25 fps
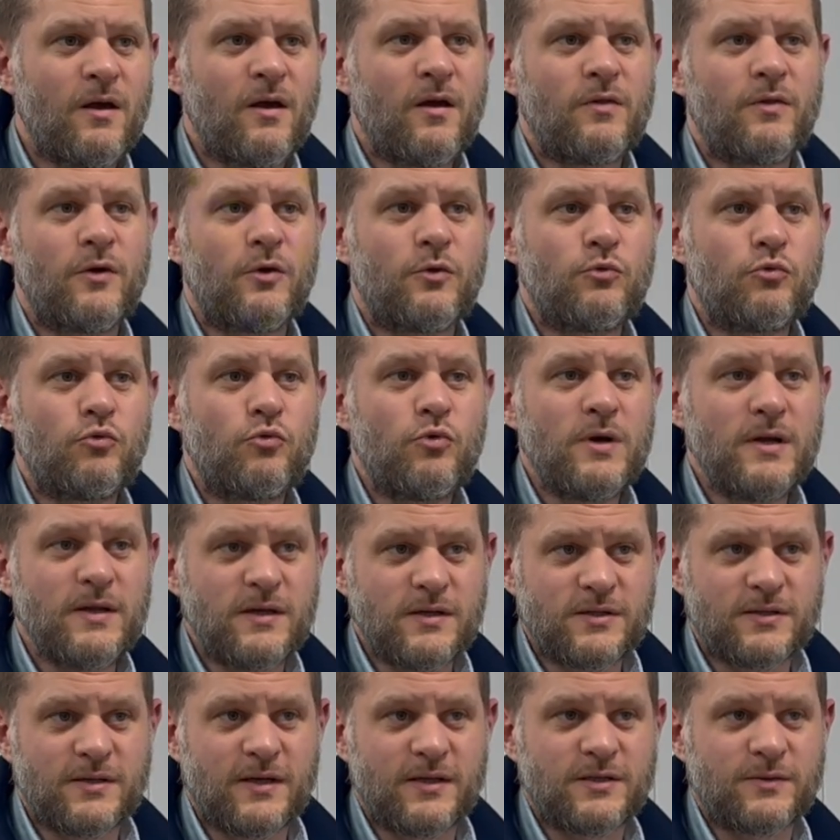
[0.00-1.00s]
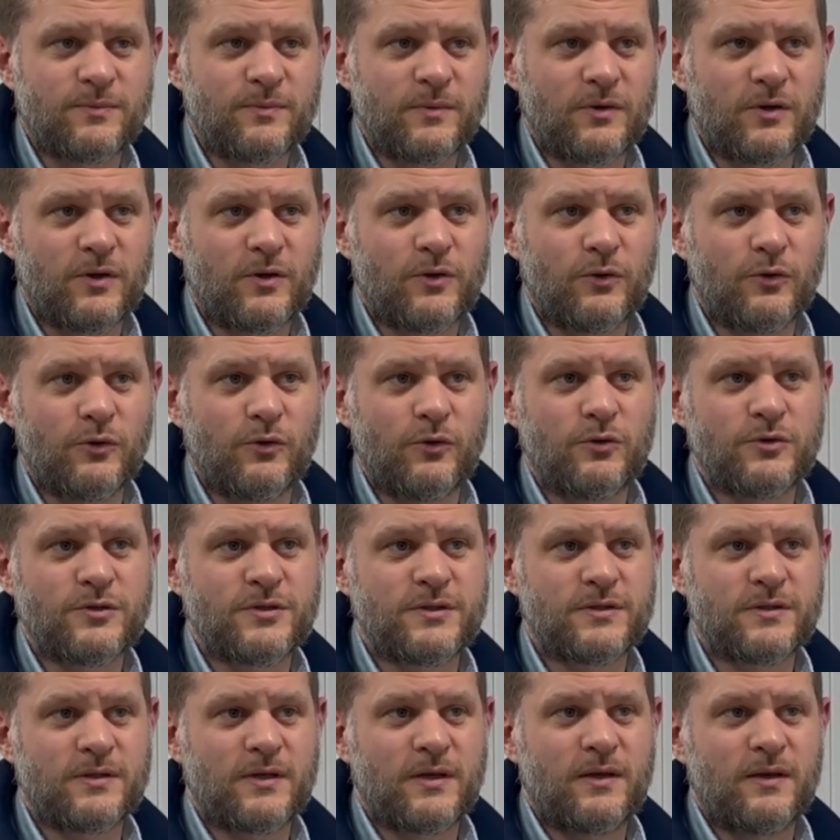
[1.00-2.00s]
The reassessment
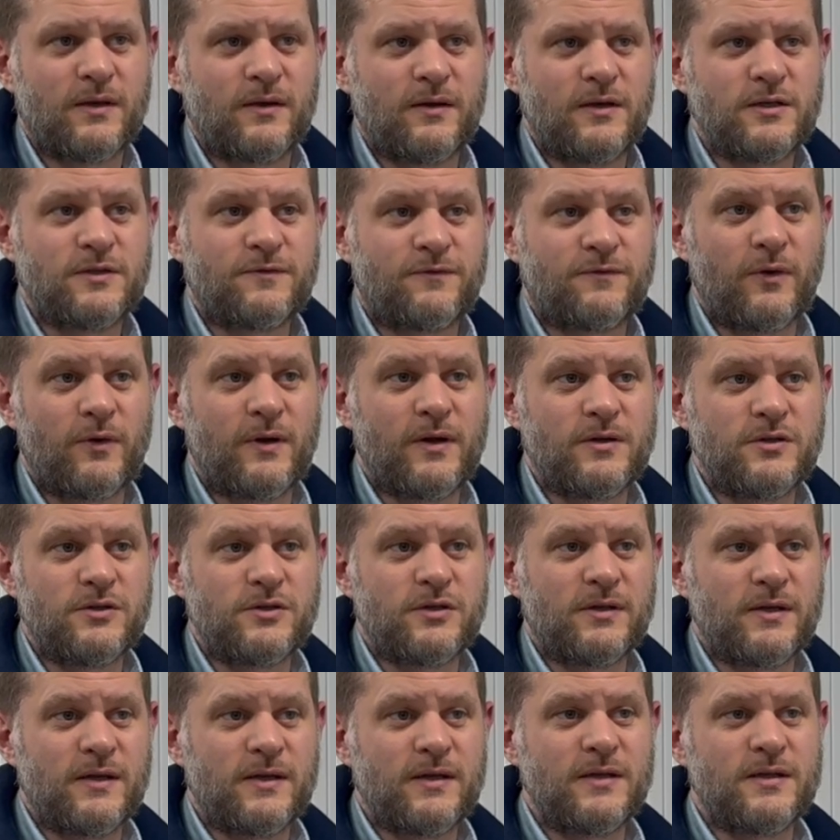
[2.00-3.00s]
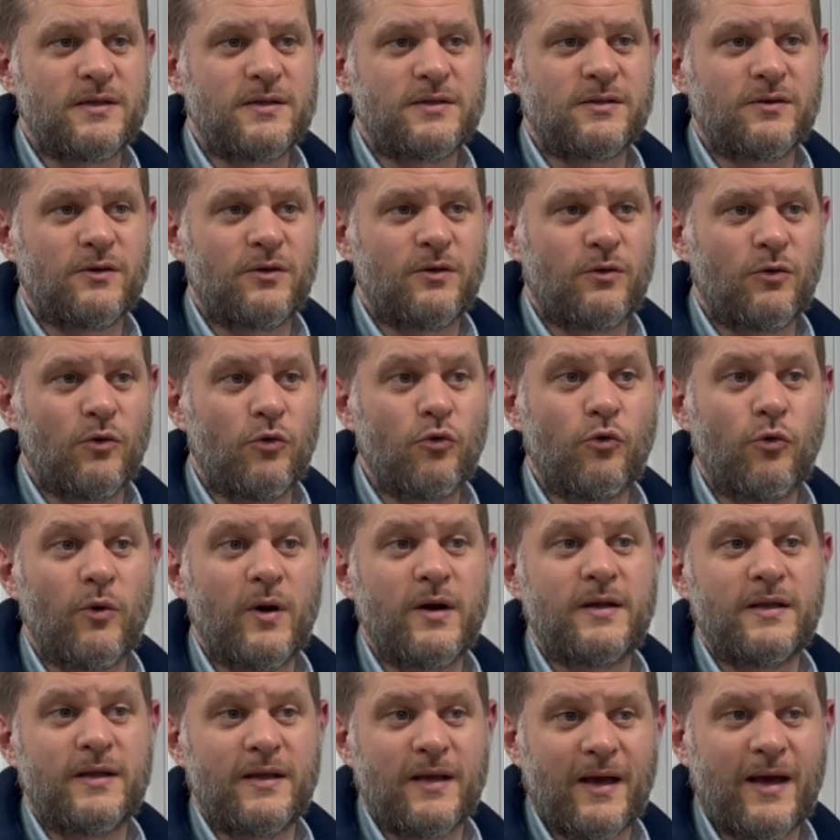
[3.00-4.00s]
course is engineers that
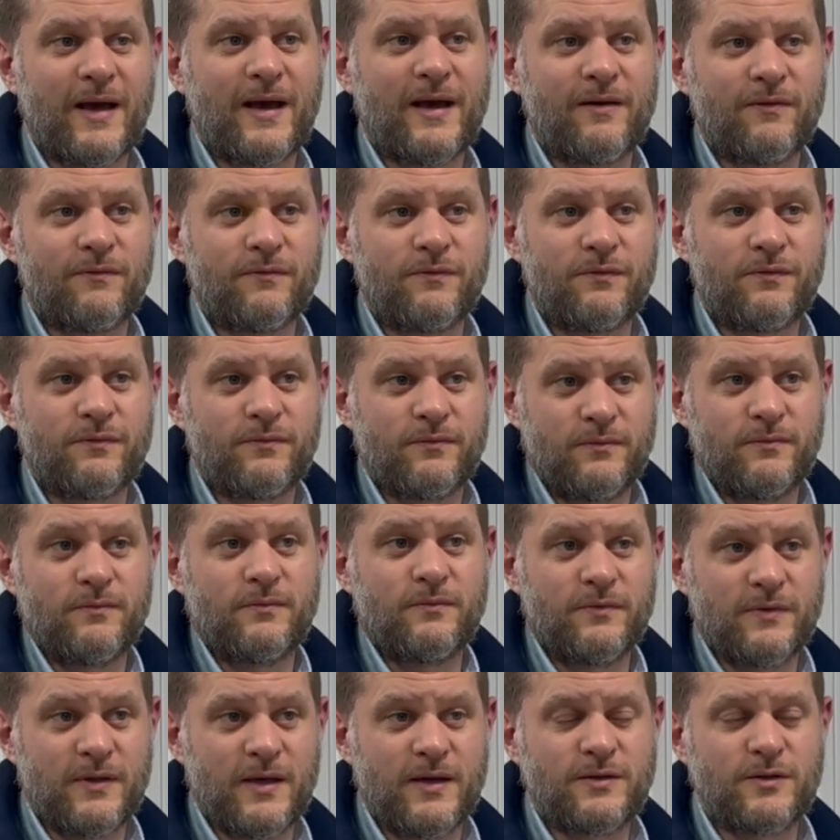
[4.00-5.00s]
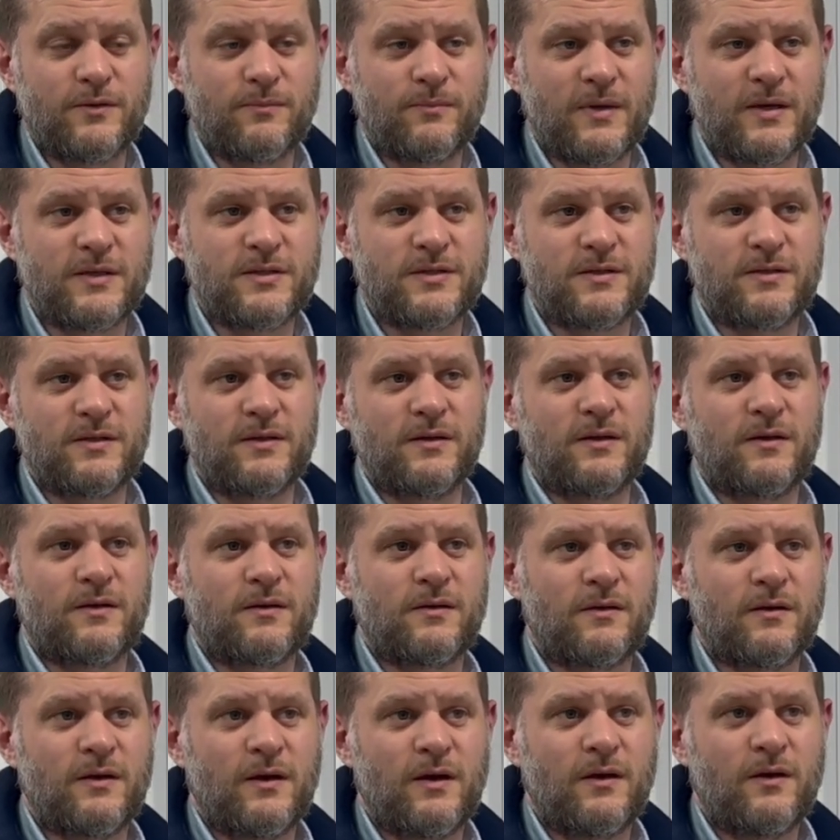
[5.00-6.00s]
already have their domestic
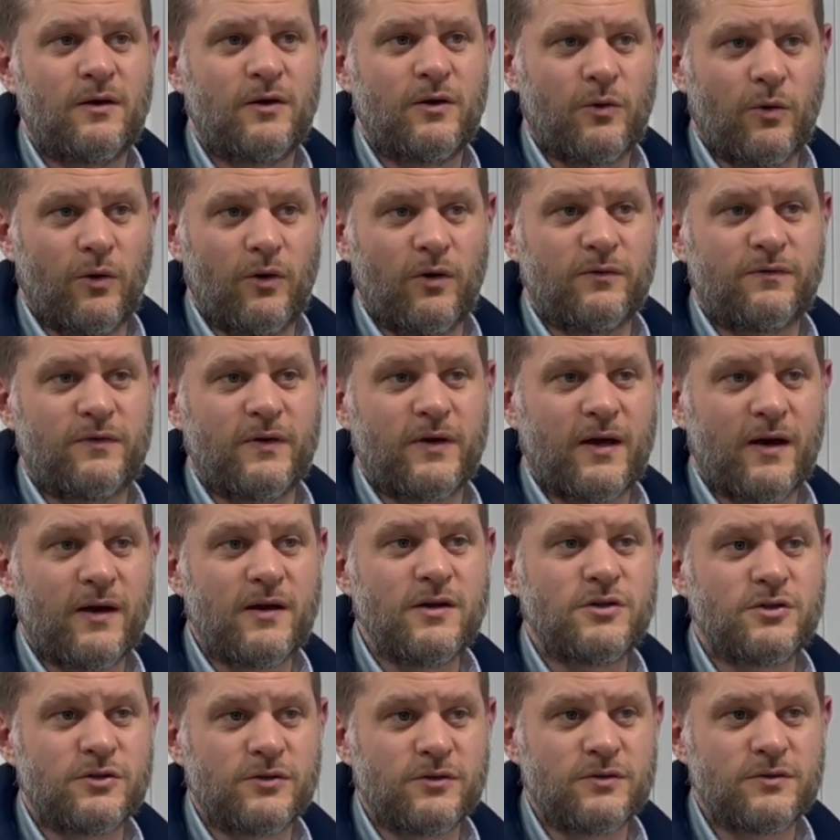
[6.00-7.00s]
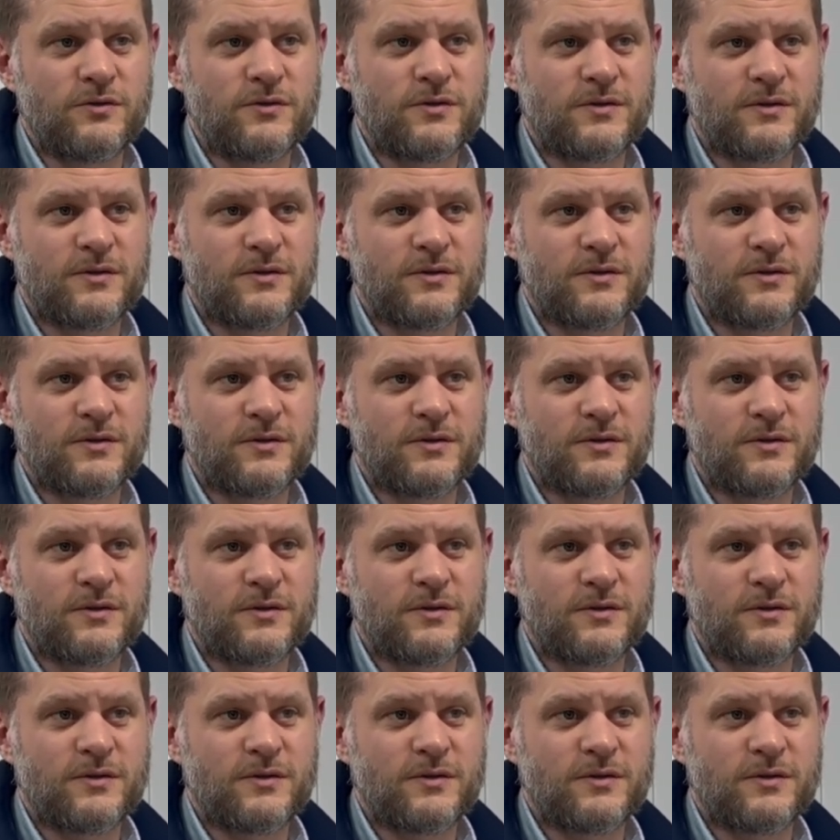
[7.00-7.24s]
qualifications